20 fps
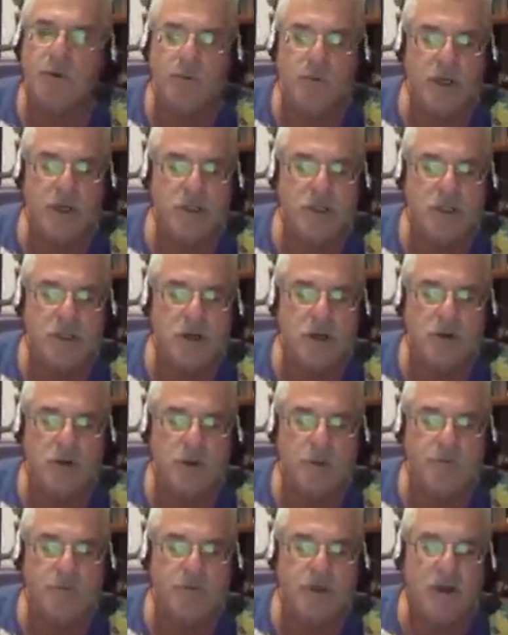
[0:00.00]
of weeks ago in
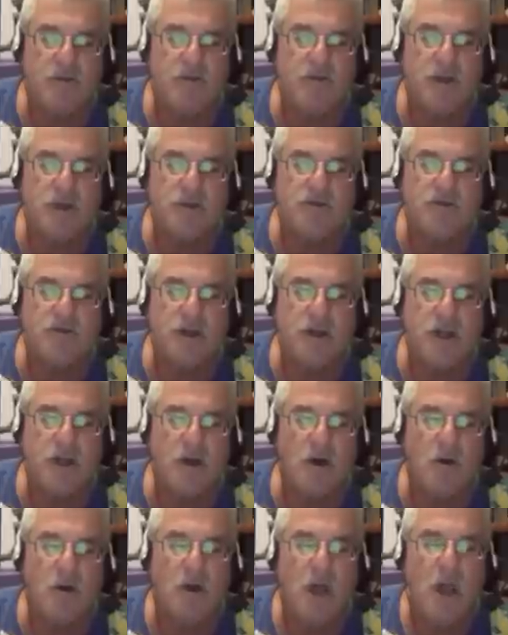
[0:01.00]
a previous
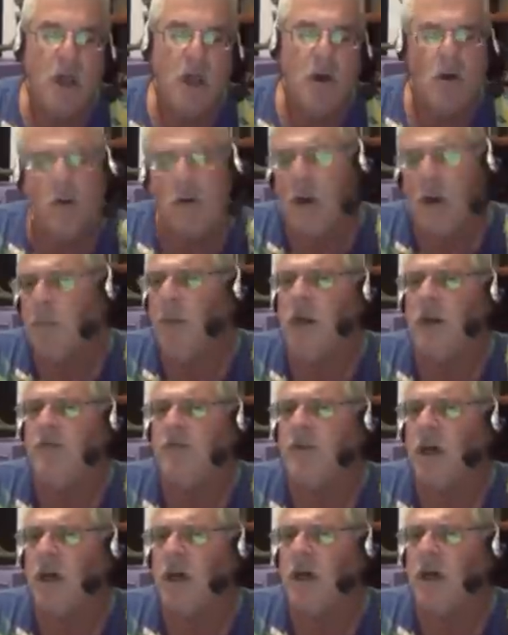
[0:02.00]
video, or I might have
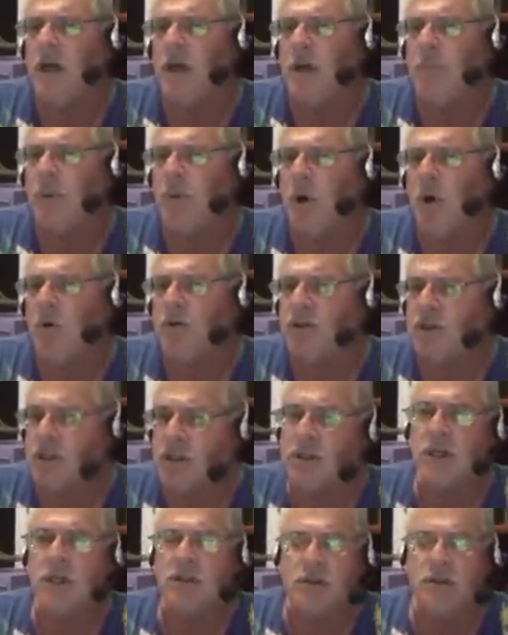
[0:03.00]
done it in a post,
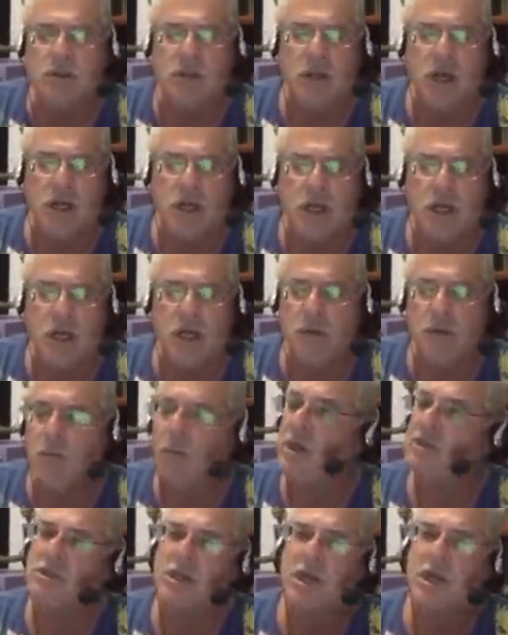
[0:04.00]
because I do a lot of,
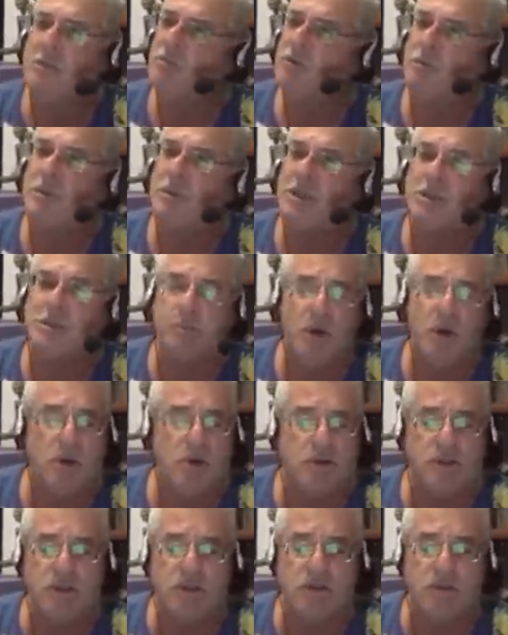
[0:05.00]
when time permits,
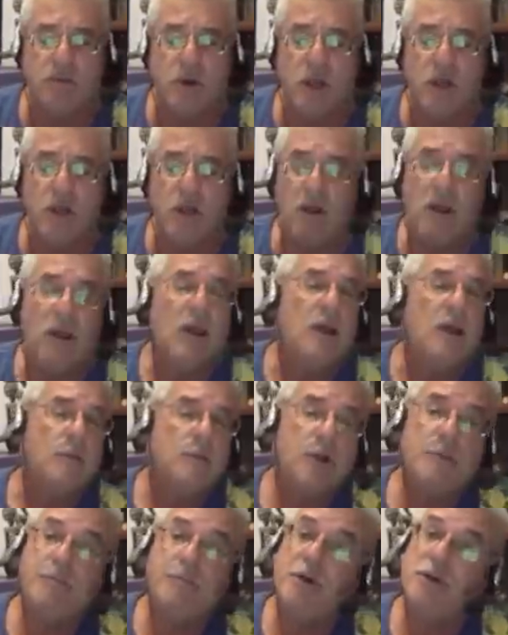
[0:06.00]
posts as well,
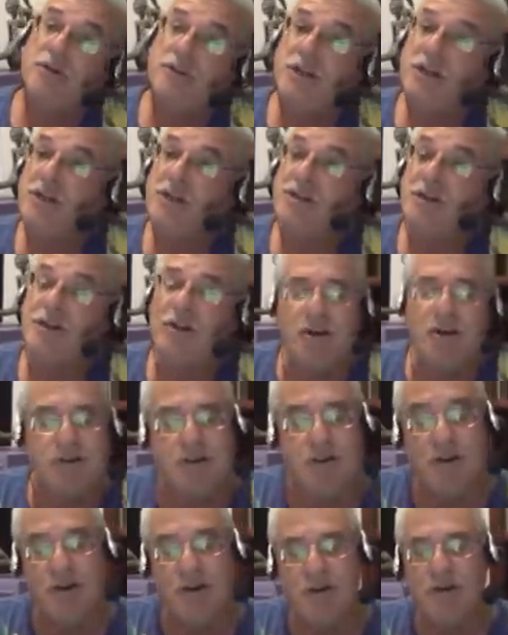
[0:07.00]
but a post takes a lot
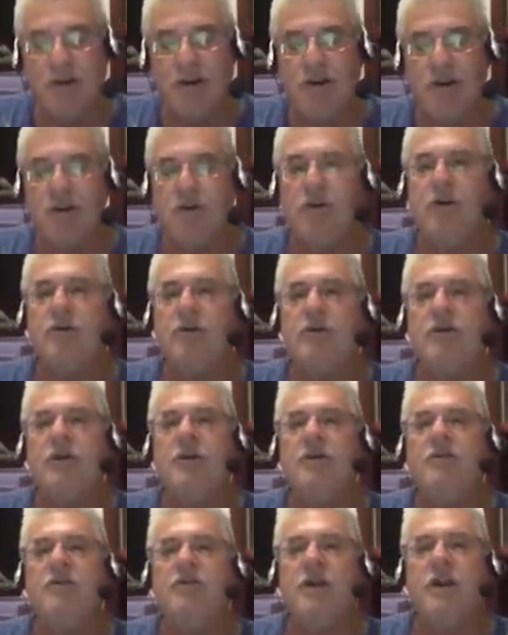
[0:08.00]
longer
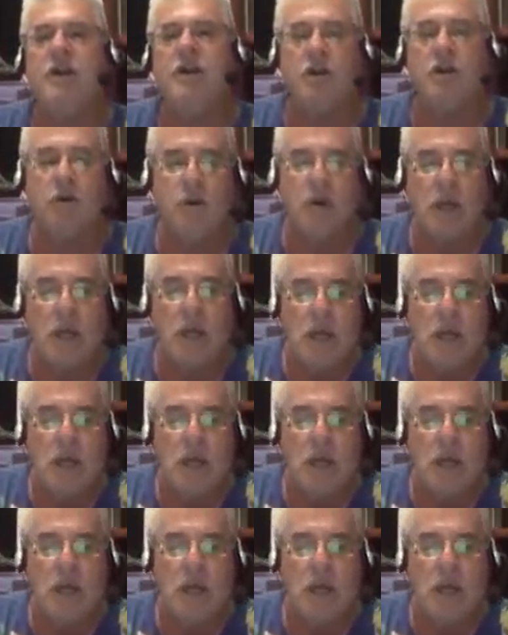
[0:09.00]
than a video.